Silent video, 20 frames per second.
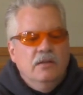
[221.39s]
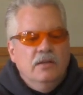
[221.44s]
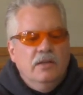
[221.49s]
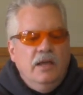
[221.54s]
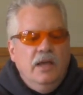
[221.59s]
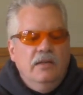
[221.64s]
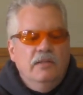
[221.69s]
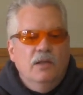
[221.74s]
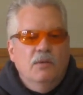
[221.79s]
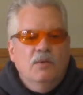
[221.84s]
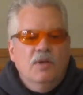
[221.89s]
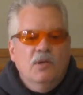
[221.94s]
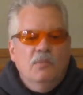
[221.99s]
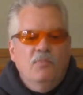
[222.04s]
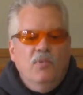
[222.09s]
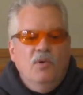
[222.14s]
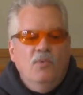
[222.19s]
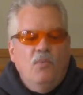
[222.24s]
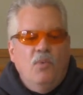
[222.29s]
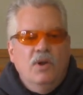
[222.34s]
Okay, then we
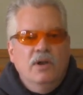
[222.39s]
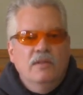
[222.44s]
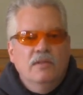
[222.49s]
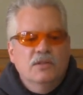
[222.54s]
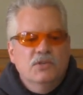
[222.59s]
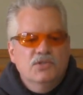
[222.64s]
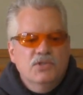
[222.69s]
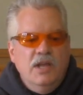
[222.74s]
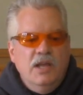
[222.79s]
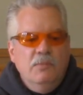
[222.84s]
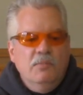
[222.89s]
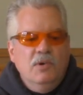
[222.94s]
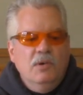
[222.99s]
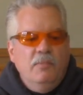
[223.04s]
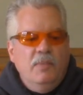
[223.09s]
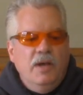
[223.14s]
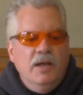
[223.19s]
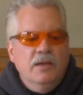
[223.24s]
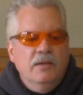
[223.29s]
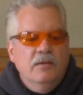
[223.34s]
could put one in the chamber
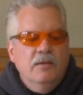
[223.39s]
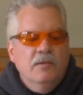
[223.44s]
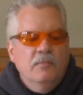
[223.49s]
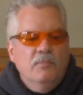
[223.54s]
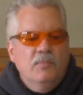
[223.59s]
by